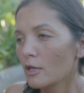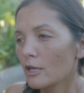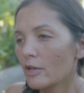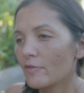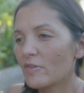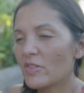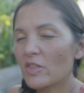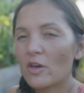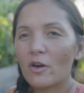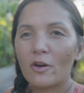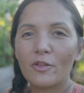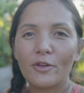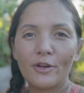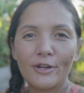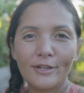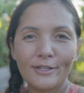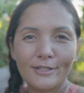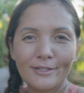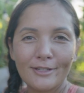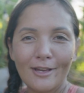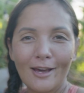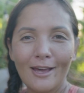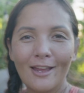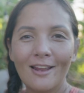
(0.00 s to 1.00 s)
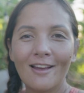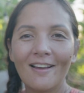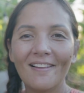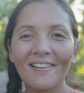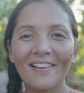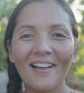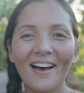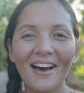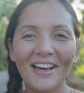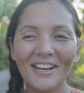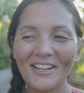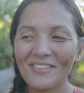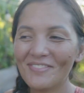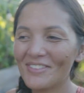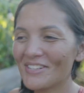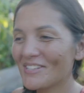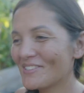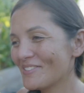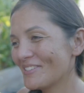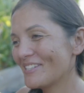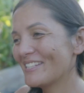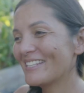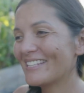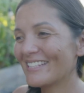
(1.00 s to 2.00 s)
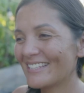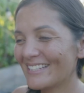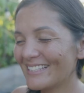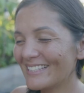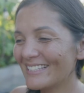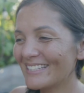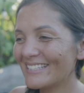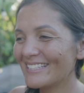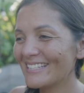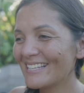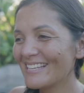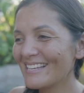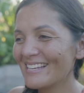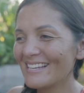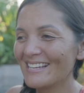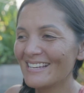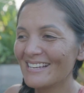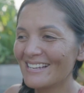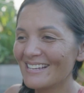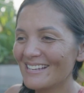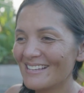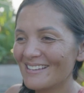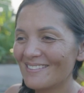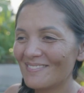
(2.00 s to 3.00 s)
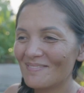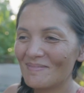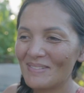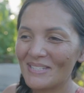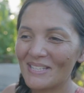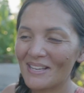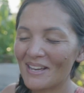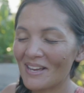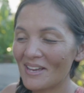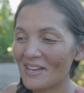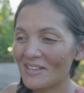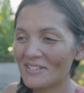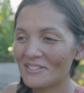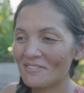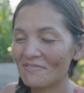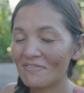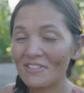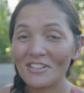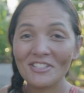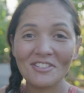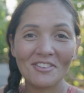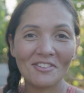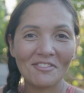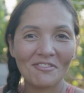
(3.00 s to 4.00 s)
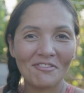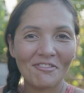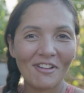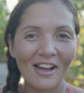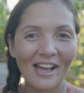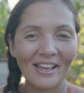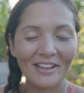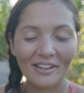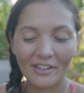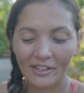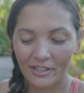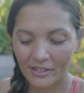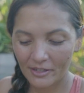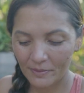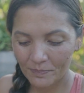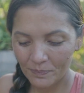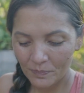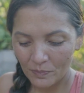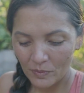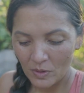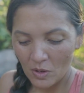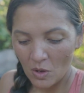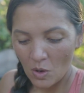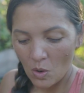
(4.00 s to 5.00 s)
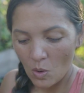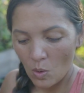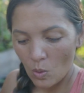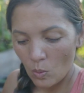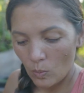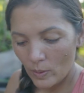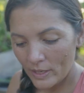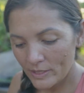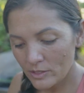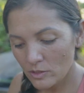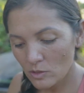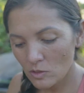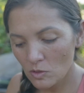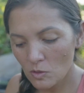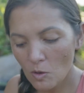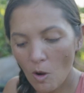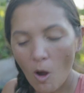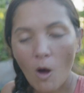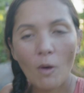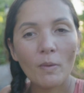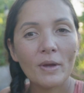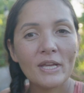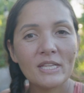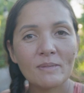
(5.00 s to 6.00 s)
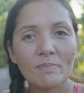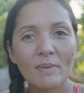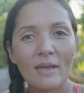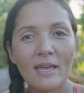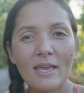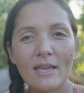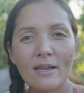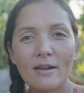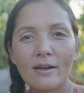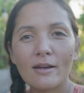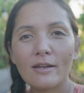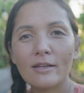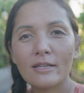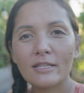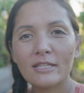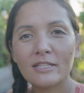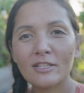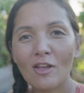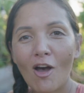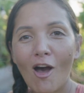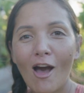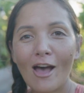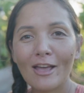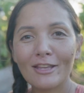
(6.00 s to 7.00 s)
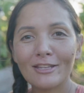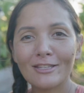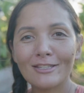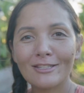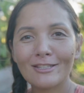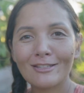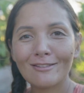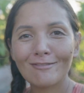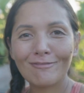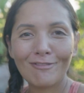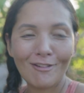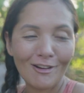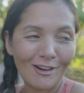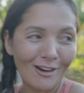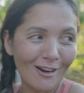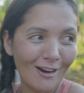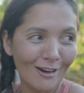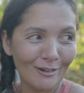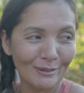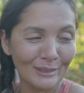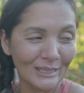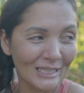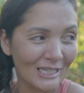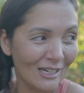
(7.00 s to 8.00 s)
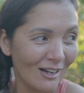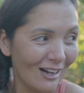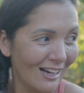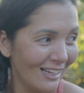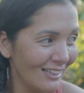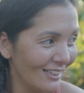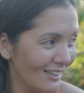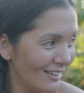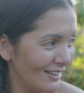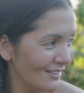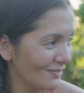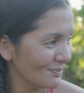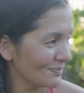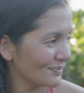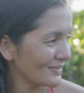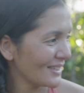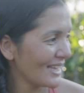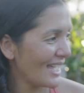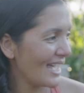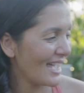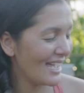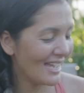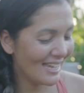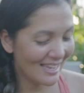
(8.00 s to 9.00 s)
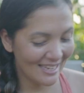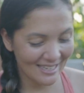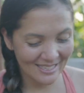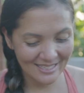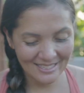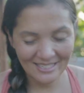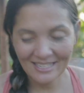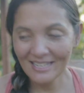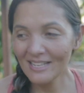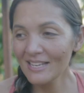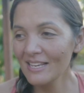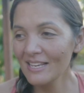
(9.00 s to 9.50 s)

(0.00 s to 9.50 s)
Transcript: Even though there's not a lot of ingredients besides fish and fire, we do always make a sauce for our kala. And